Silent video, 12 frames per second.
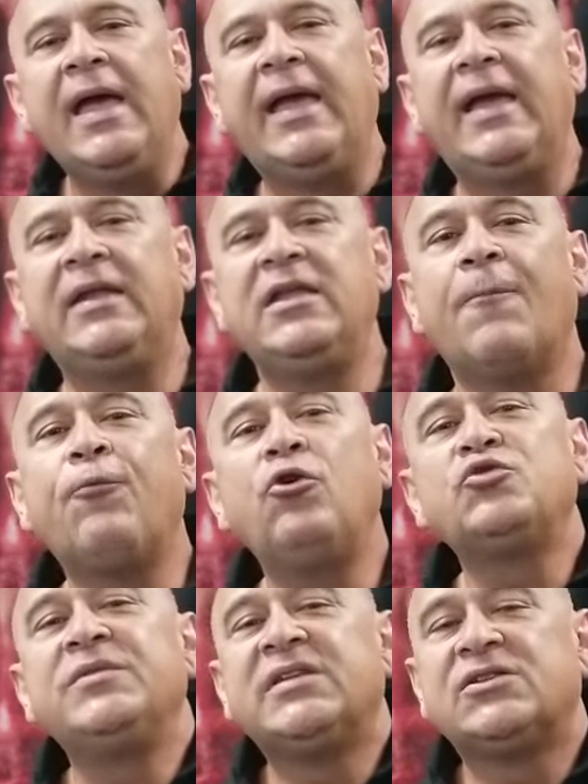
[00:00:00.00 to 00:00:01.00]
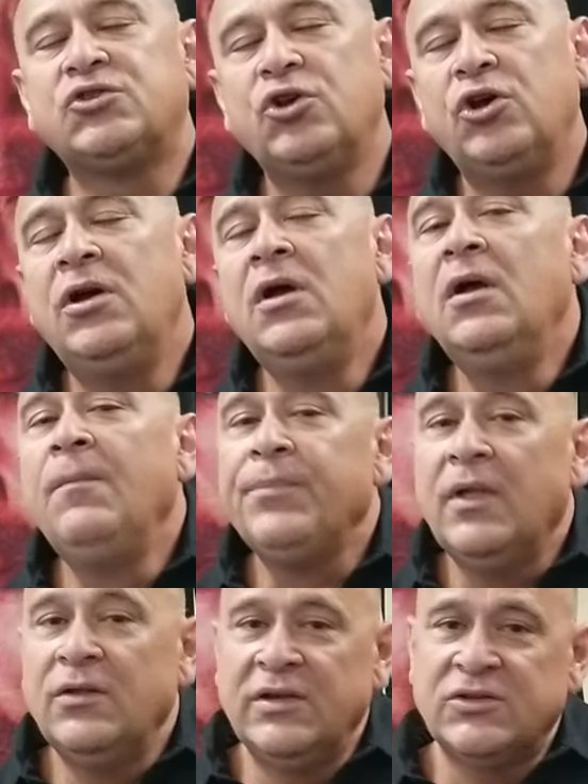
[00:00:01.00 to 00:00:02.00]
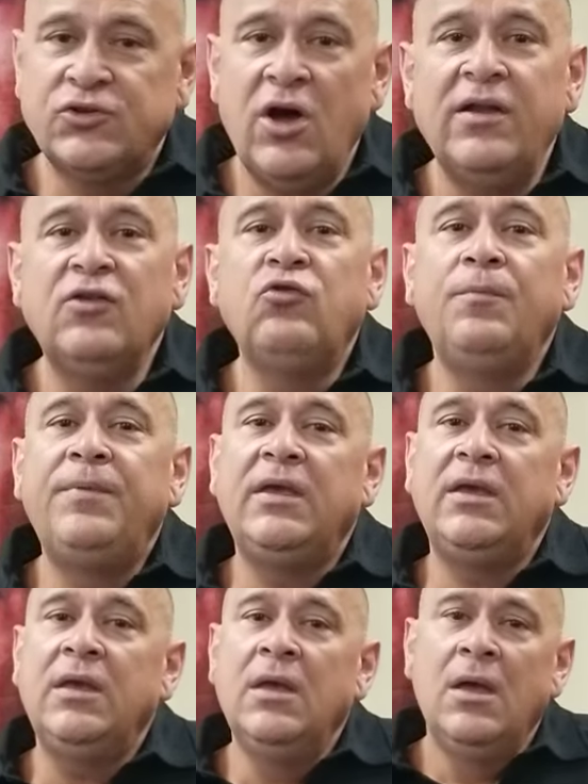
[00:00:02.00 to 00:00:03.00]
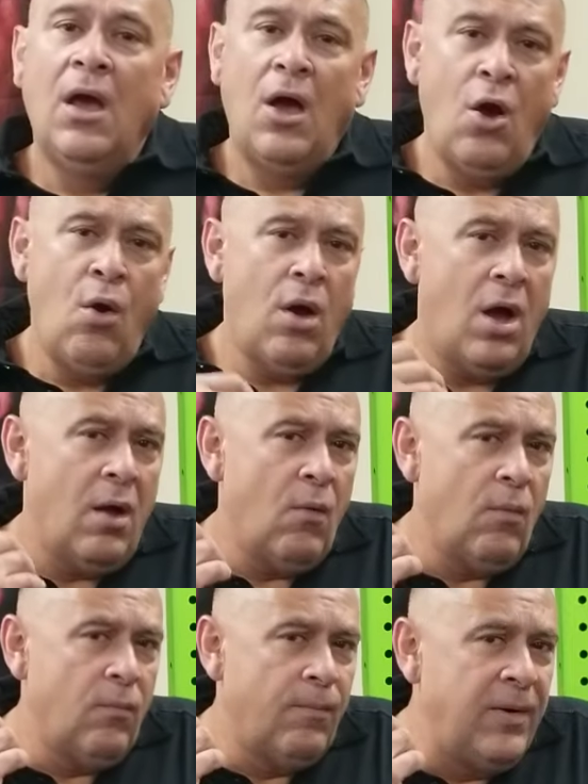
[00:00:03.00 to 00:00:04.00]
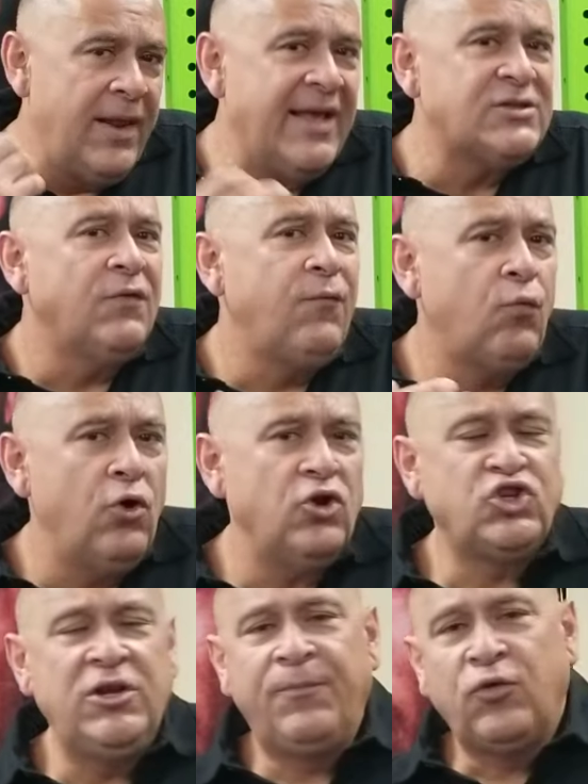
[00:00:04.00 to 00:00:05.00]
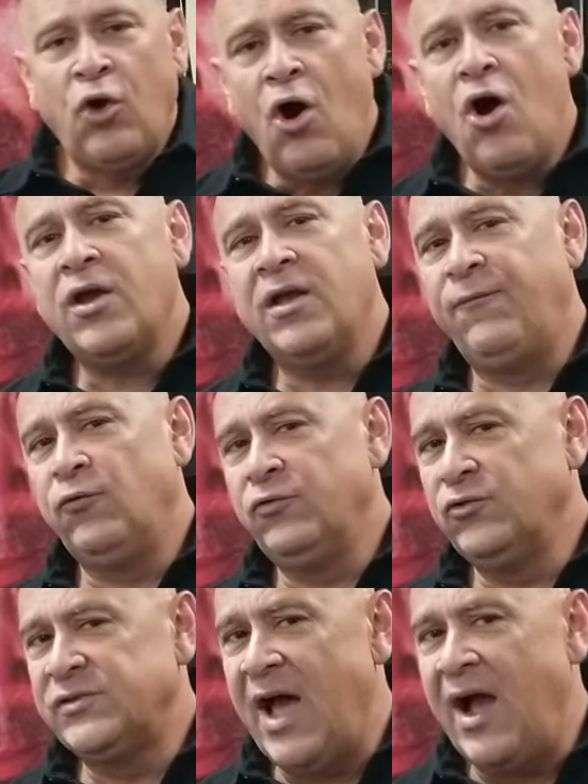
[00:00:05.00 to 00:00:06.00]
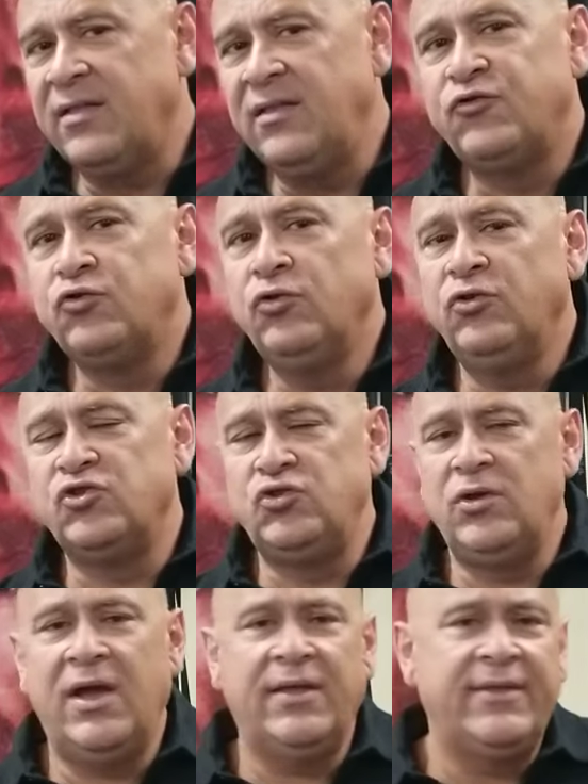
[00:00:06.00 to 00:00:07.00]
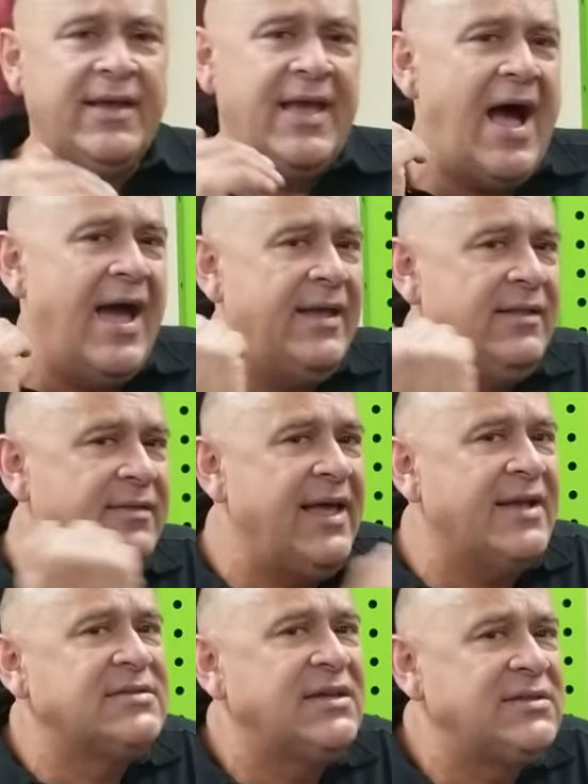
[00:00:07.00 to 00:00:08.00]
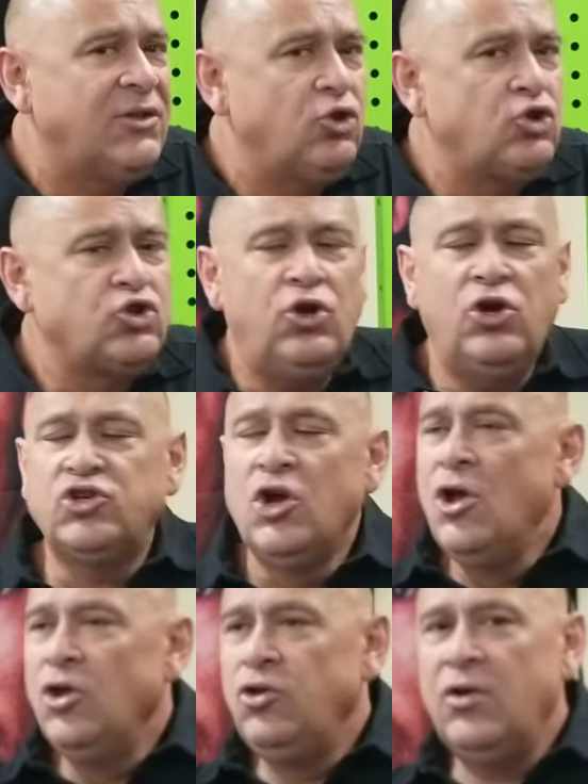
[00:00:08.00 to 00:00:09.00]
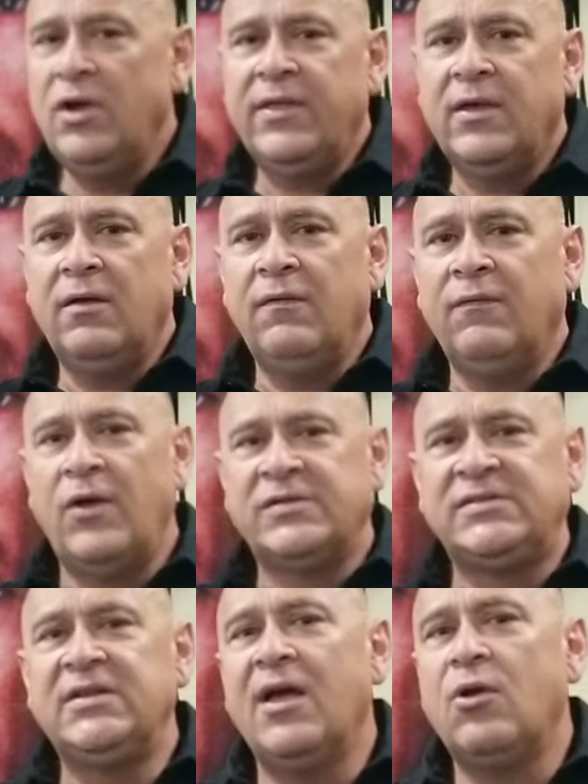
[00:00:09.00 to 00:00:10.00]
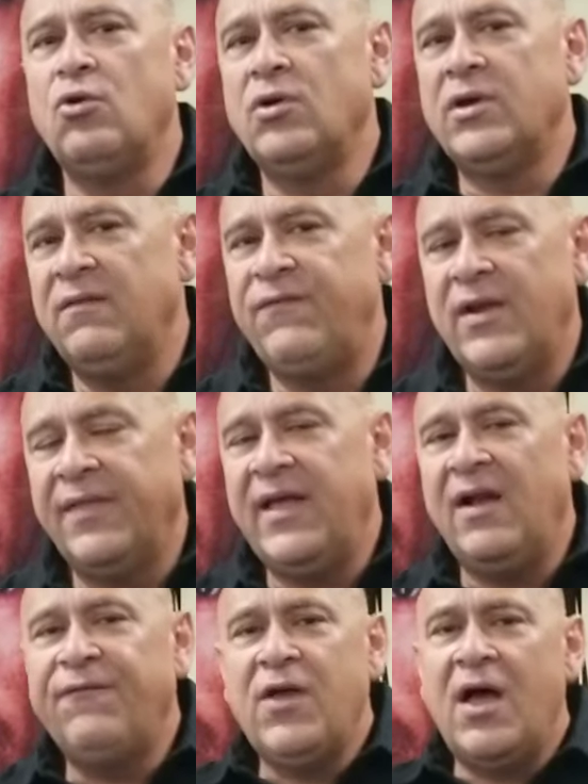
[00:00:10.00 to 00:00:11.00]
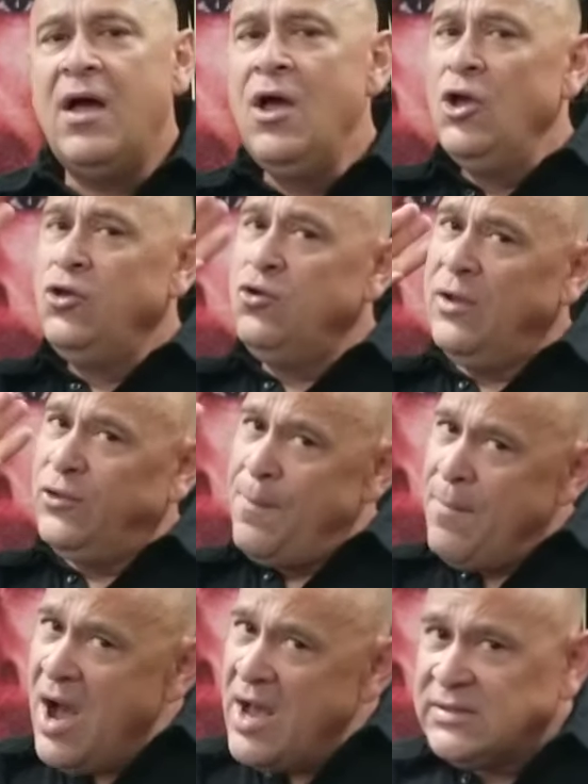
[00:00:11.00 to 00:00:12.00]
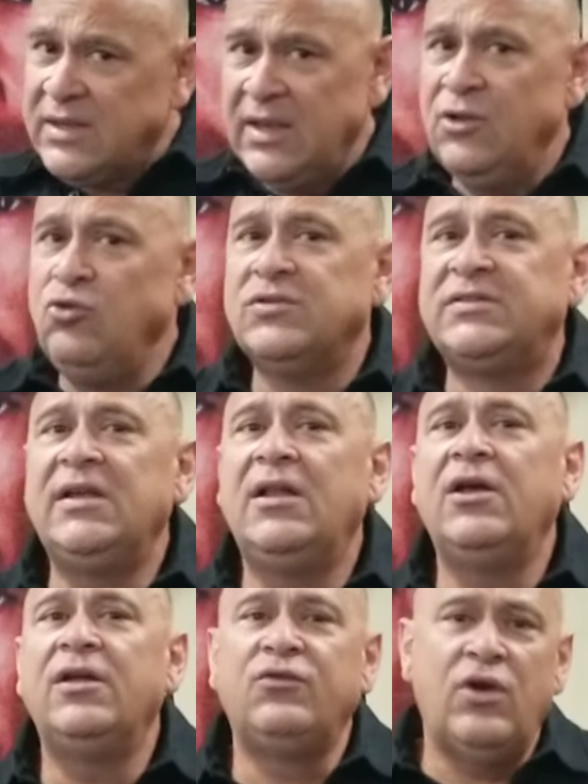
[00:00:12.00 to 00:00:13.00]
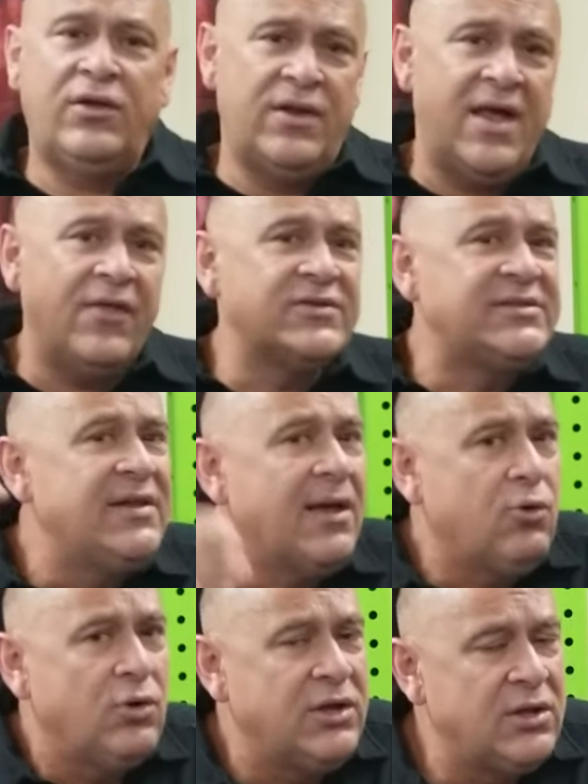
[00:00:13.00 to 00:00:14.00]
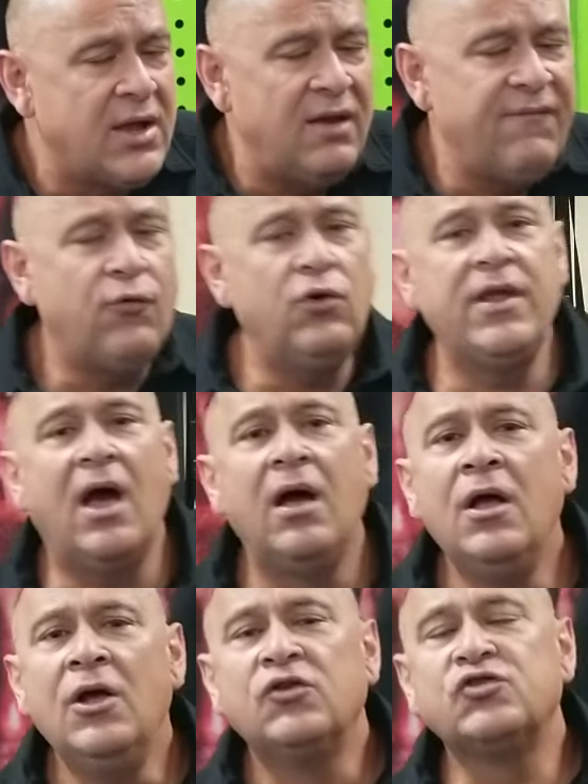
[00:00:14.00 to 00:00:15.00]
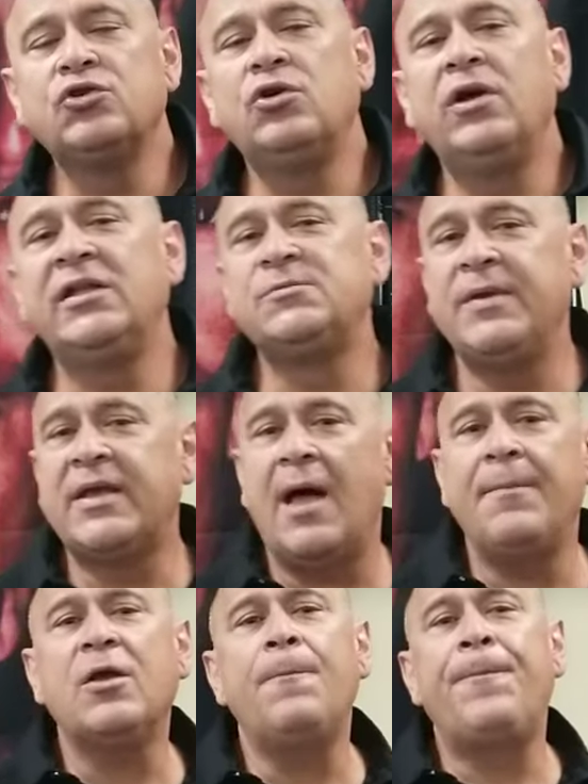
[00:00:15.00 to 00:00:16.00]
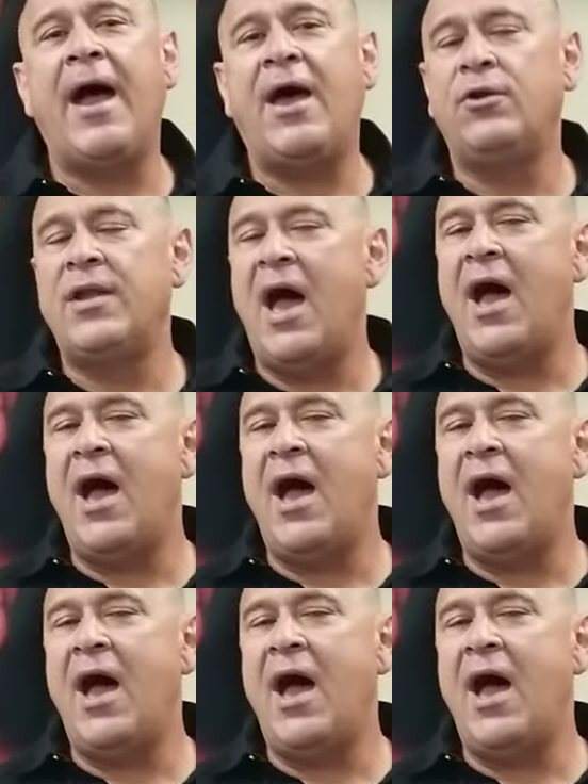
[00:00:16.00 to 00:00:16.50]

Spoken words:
And he approached me and said, "Sir, there's starting to be a place of worship target for those active shooters. You had the guy in Texas at the church, you had the synagogue in Philadelphia, you had the mosque in New Zealand, you had another synagogue in California. So it's becoming a pattern.